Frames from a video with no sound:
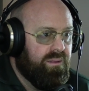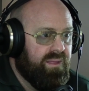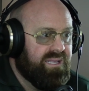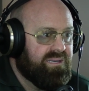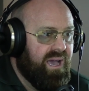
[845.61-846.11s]

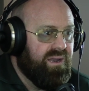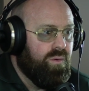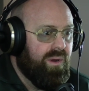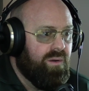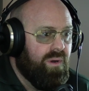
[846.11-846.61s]
That's kind of
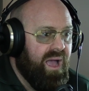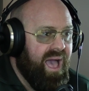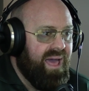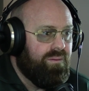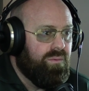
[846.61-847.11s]
where we're
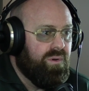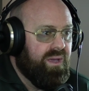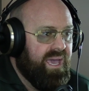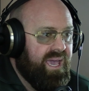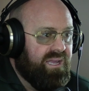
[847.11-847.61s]
at. Well,
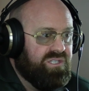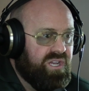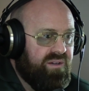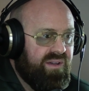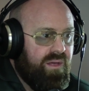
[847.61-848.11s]
hey,
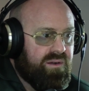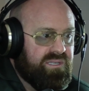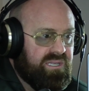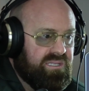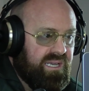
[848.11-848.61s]
Jeff, how long
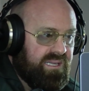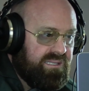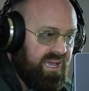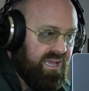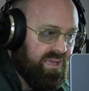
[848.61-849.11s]
does this thing
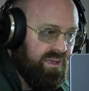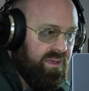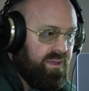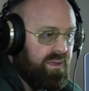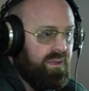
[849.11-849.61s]
take?
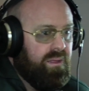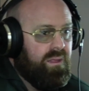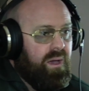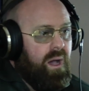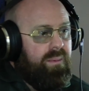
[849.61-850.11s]

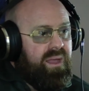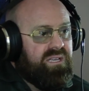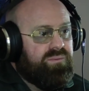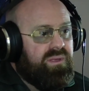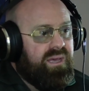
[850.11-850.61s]
Oh man, I
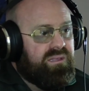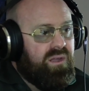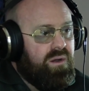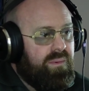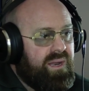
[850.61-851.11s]
spend like
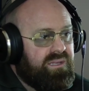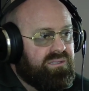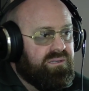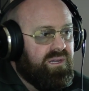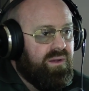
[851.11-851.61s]
30
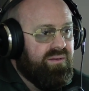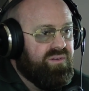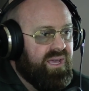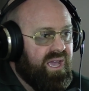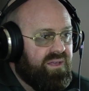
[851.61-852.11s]
minutes, every
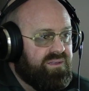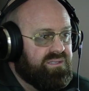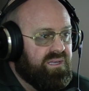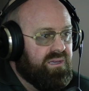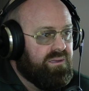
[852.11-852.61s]
day on this
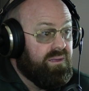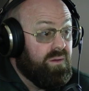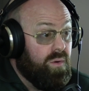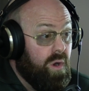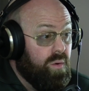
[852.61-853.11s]
thing.
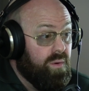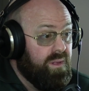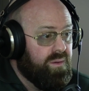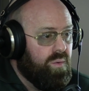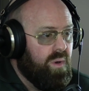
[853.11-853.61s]
Oh,
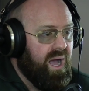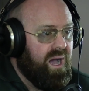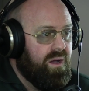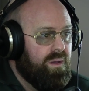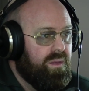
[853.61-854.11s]
really?
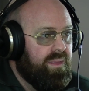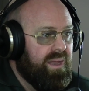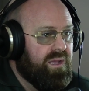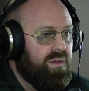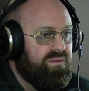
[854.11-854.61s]
Wow. Then
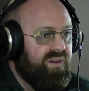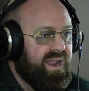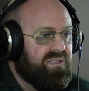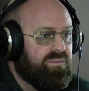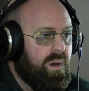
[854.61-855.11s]
I go to the
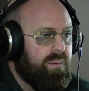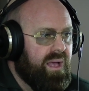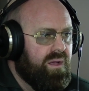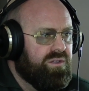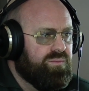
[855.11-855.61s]
finance department. How
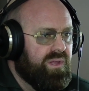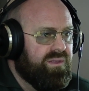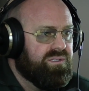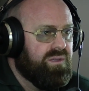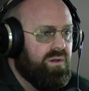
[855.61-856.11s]
long you spend on
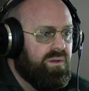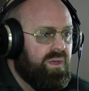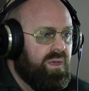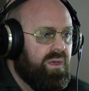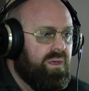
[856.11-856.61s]
this? So
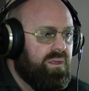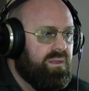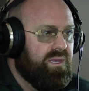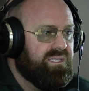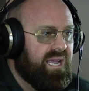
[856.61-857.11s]

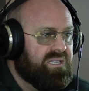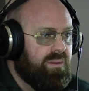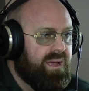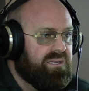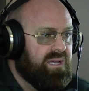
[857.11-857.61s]
this X
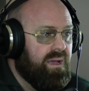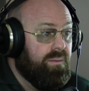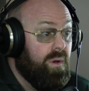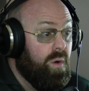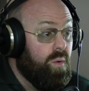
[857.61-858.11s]
amount of time.
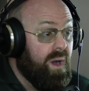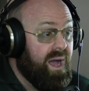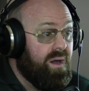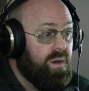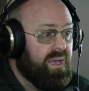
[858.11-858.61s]
Oh,
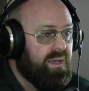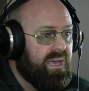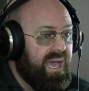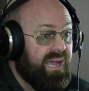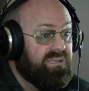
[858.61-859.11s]
wow. Okay.
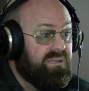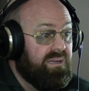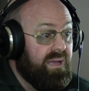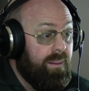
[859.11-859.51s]
Excellent.